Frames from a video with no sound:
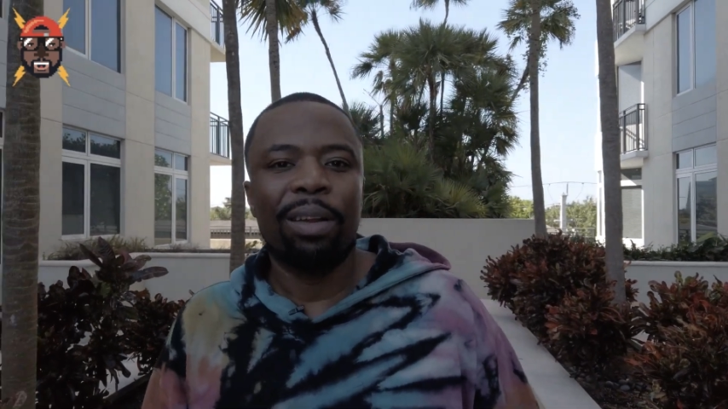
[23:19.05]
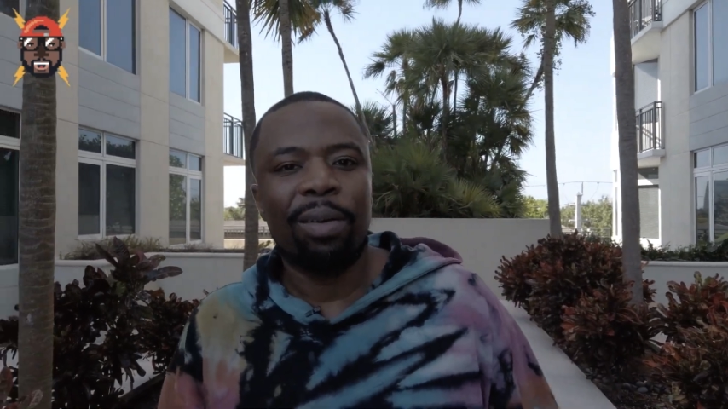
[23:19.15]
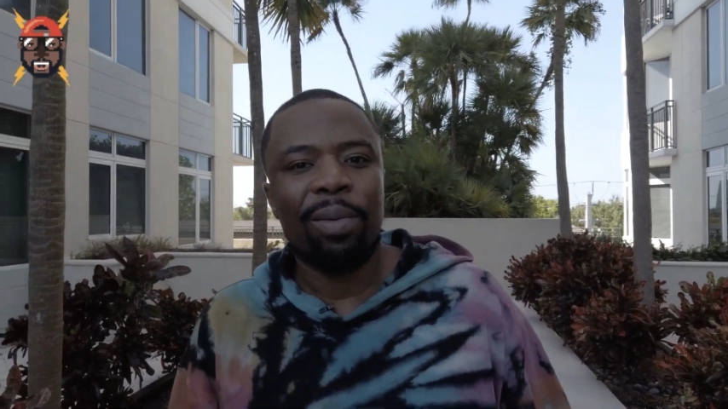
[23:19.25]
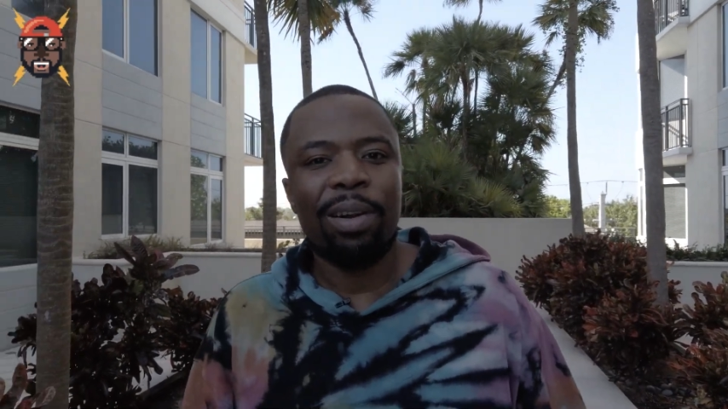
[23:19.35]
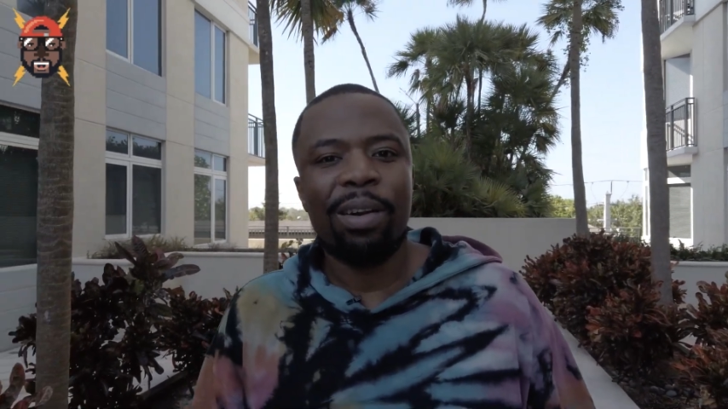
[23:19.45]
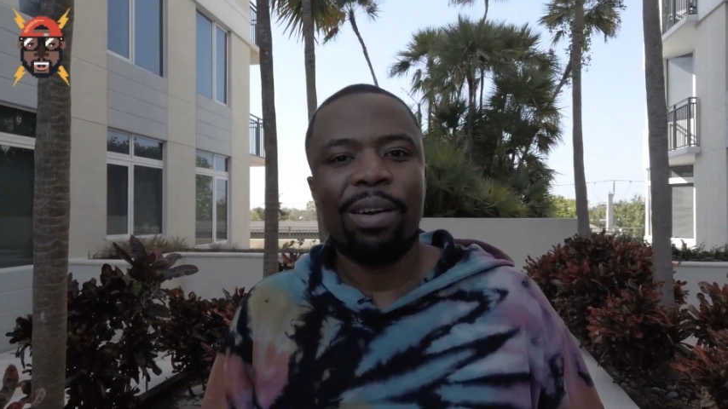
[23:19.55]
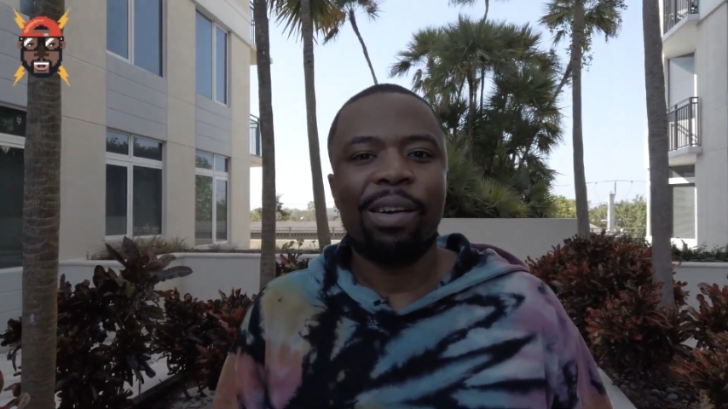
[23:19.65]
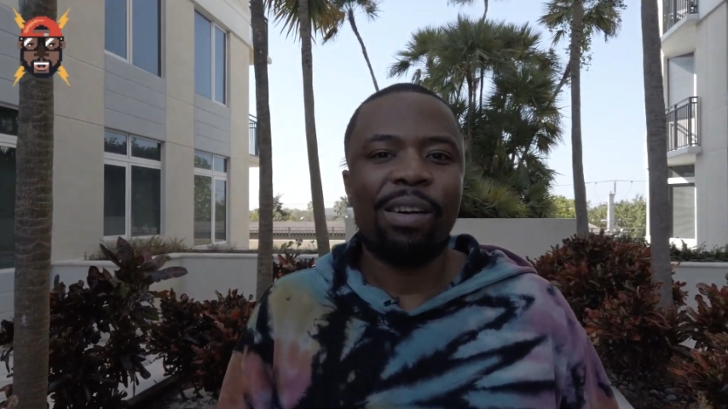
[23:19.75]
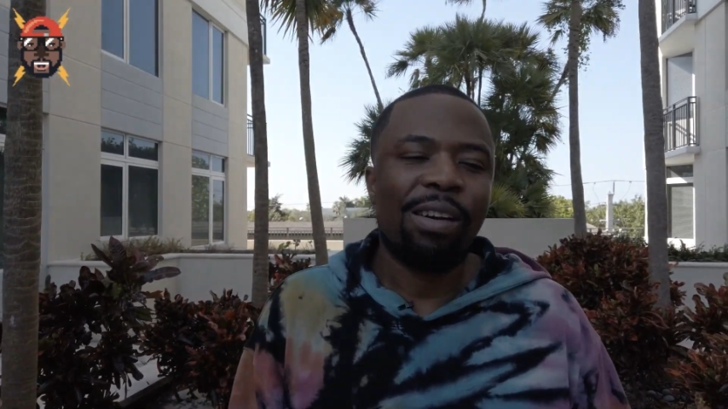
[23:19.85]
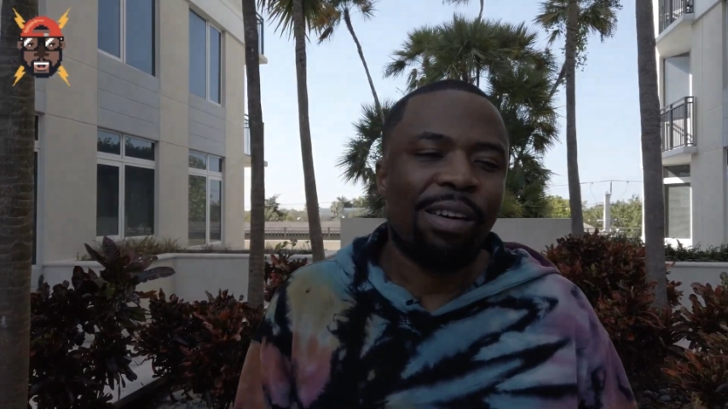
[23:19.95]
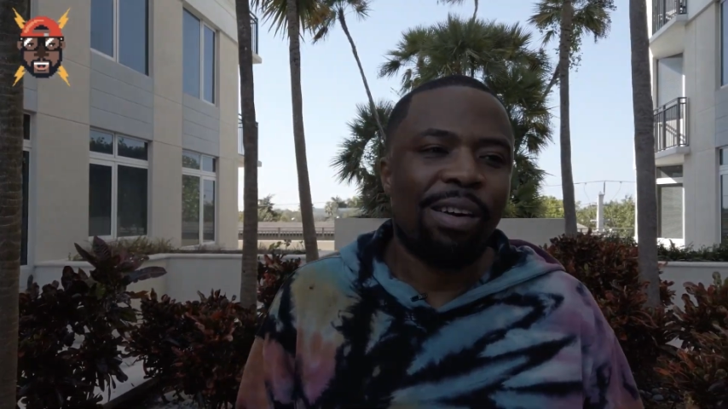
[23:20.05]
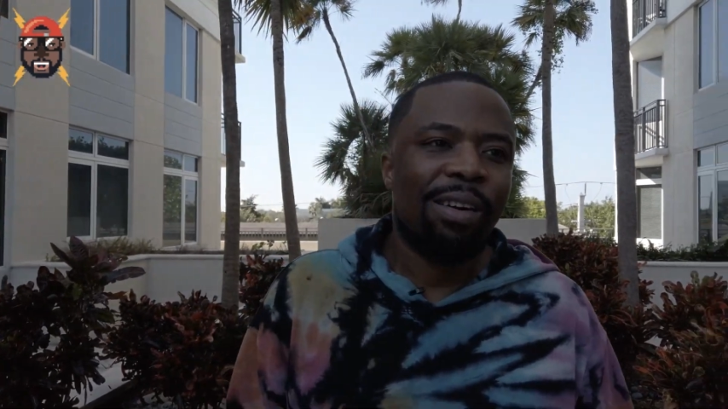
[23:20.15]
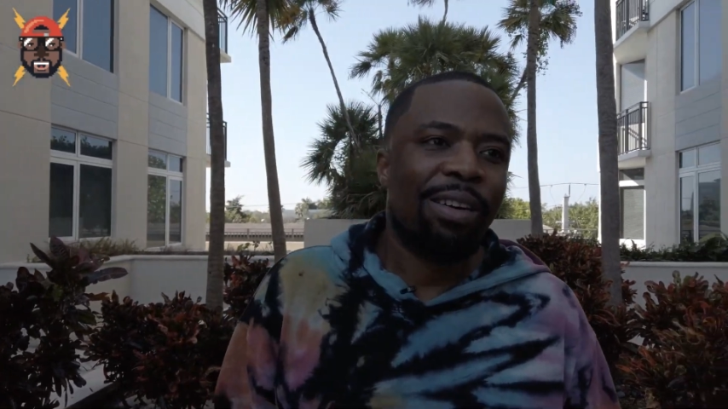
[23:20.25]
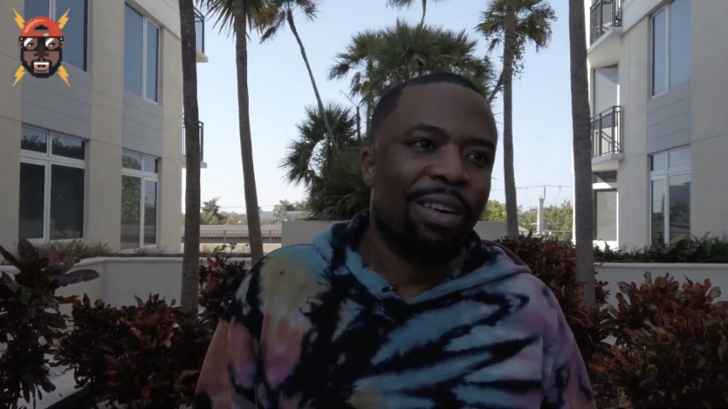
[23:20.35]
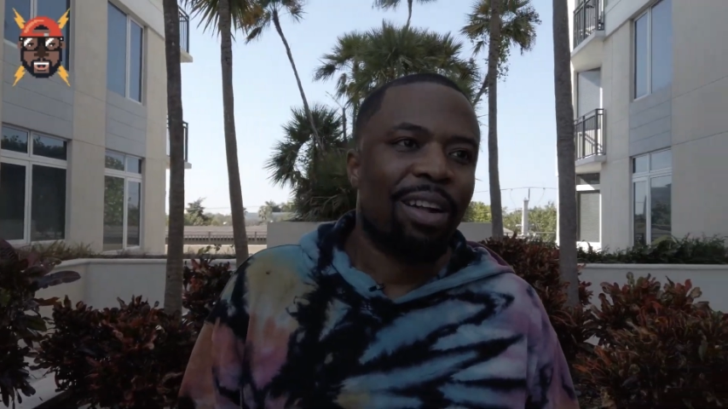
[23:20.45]
you know what I
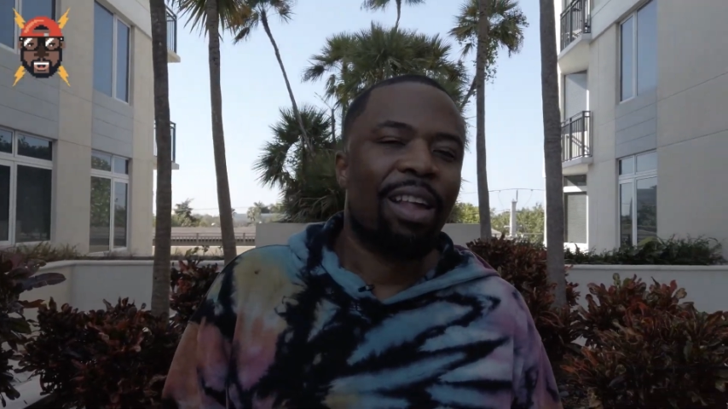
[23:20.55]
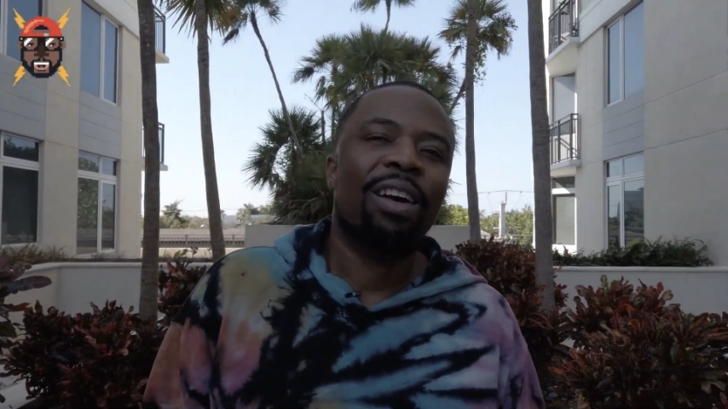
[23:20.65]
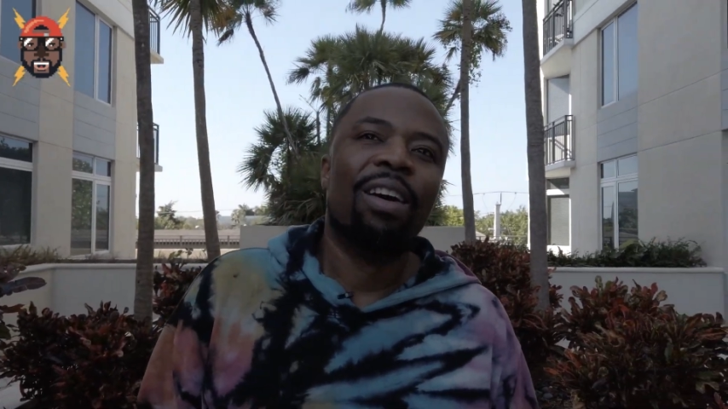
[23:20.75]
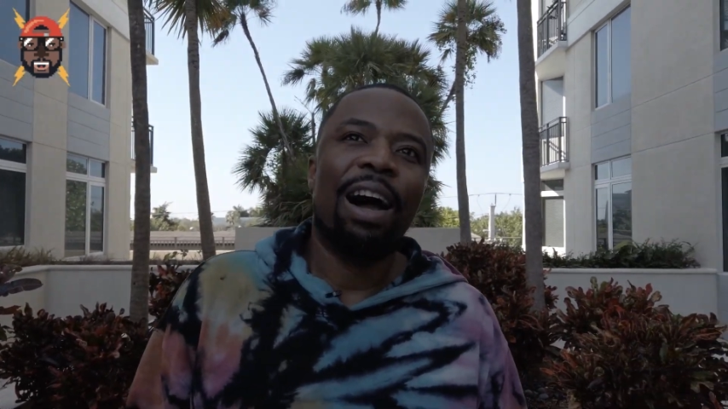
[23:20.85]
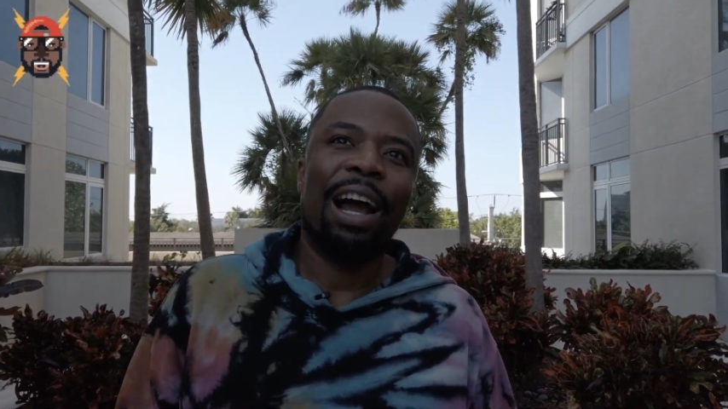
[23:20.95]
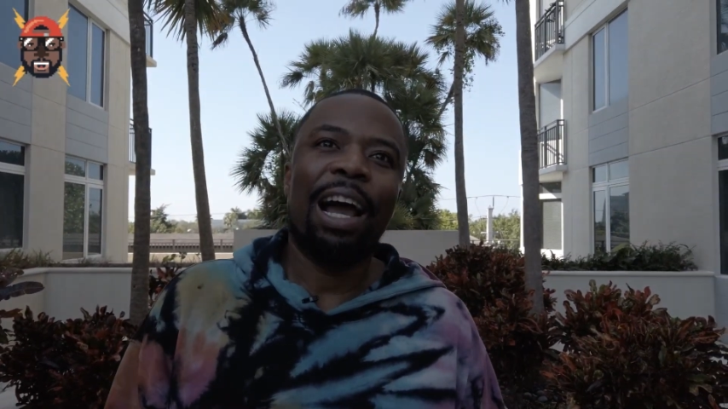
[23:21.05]
mean?